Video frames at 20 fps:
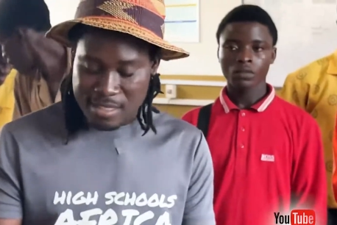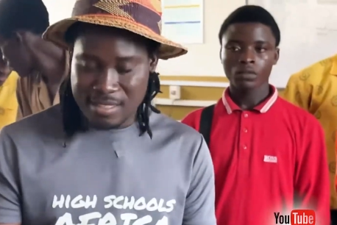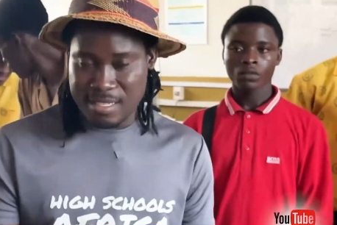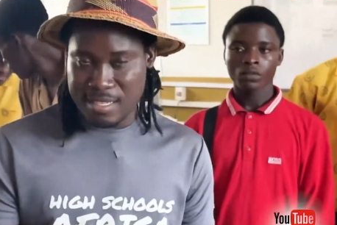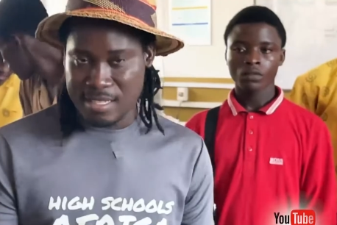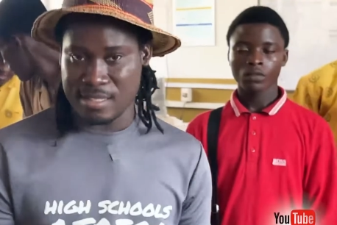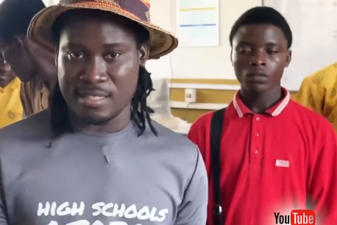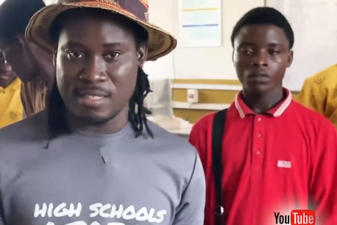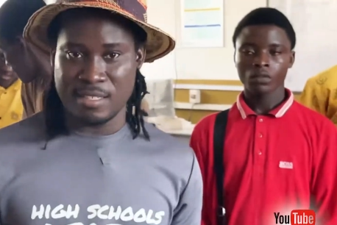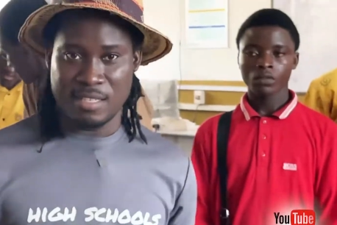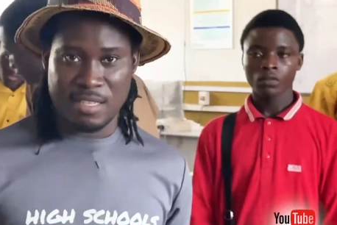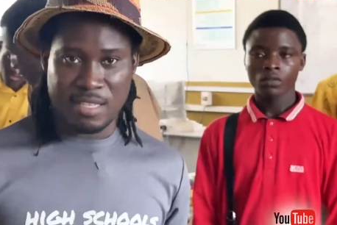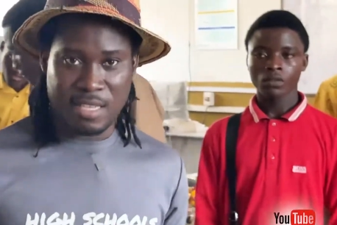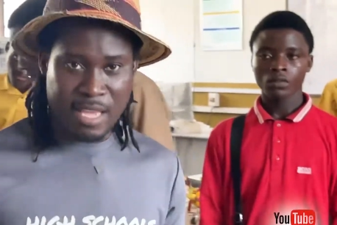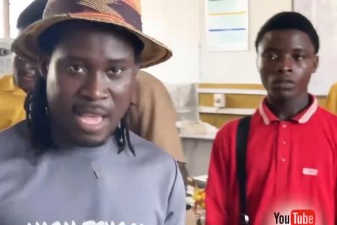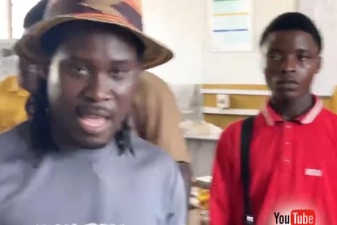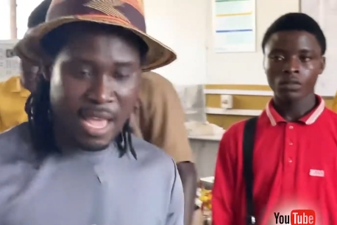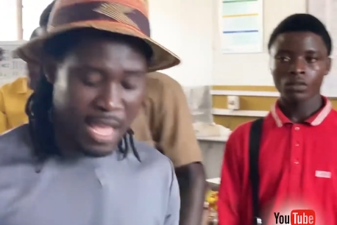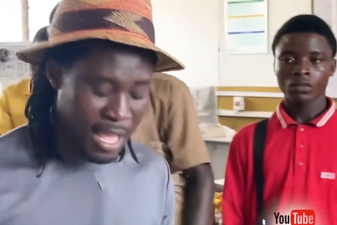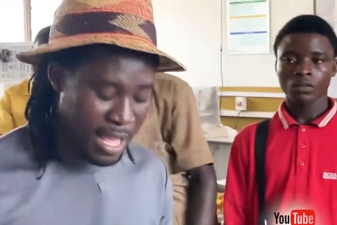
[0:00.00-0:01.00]
Speaker 1: is it
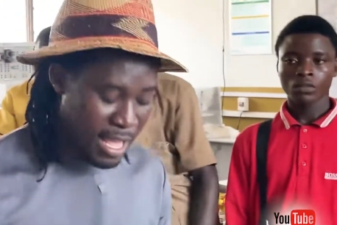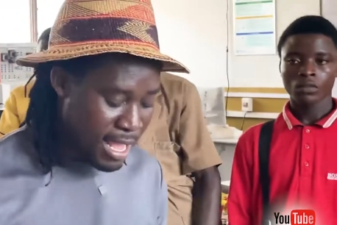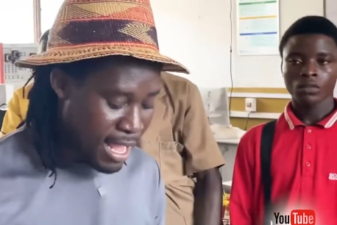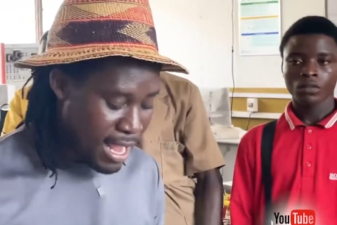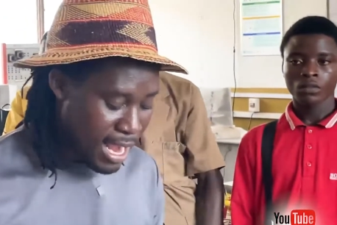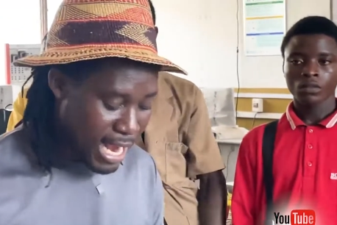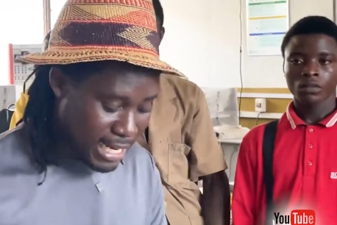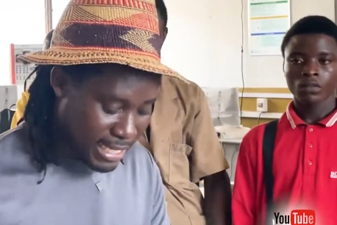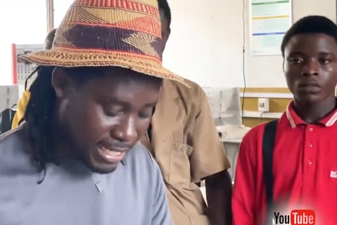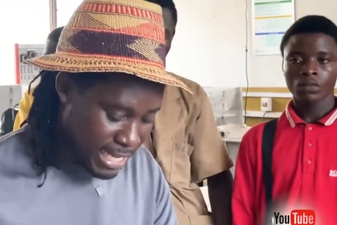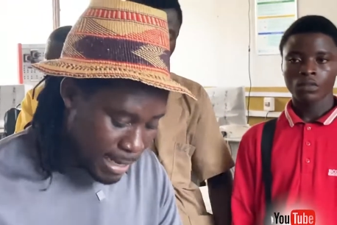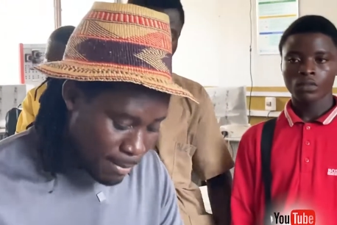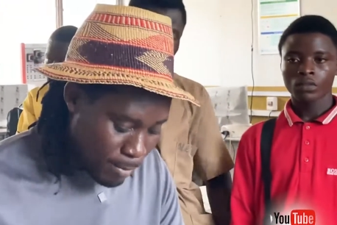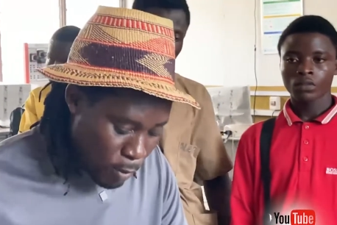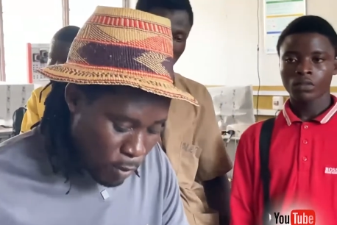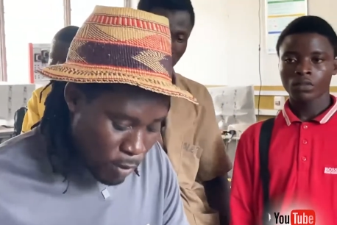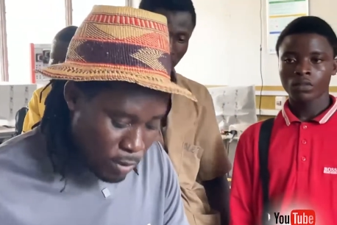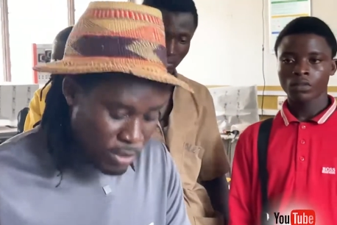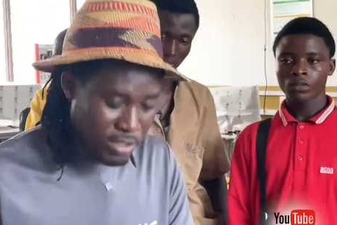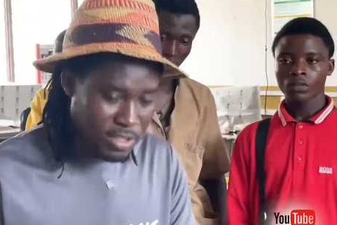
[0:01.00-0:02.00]
here at Cape
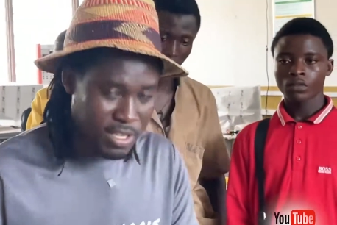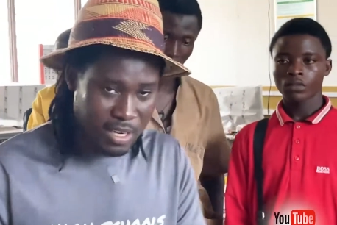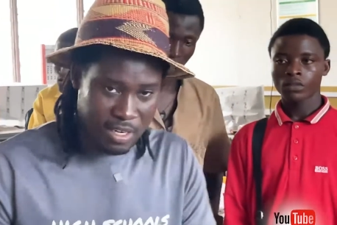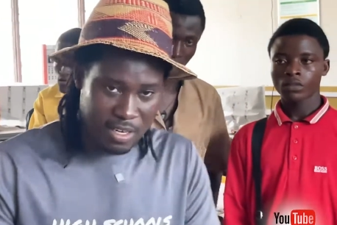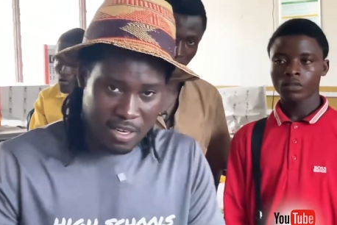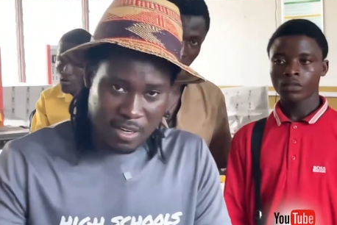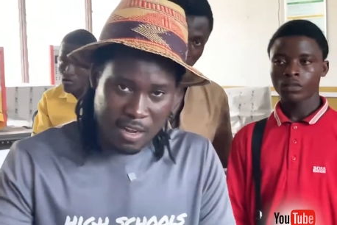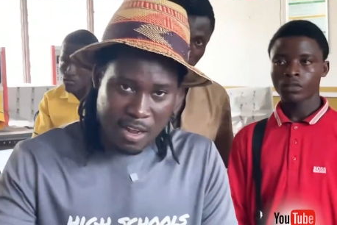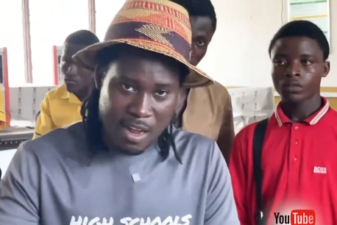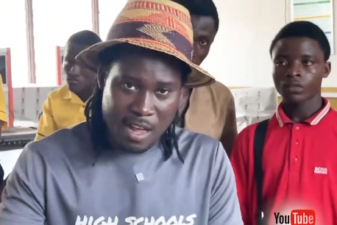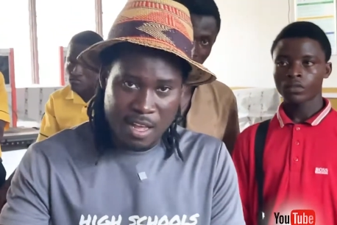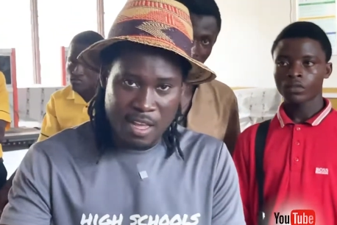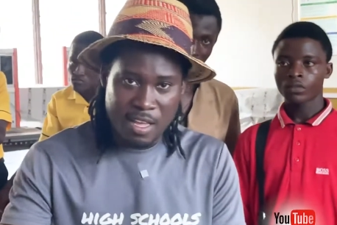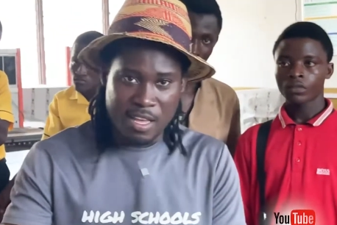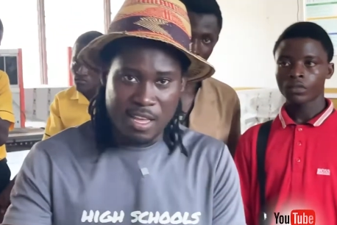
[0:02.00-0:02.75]
Coast Technical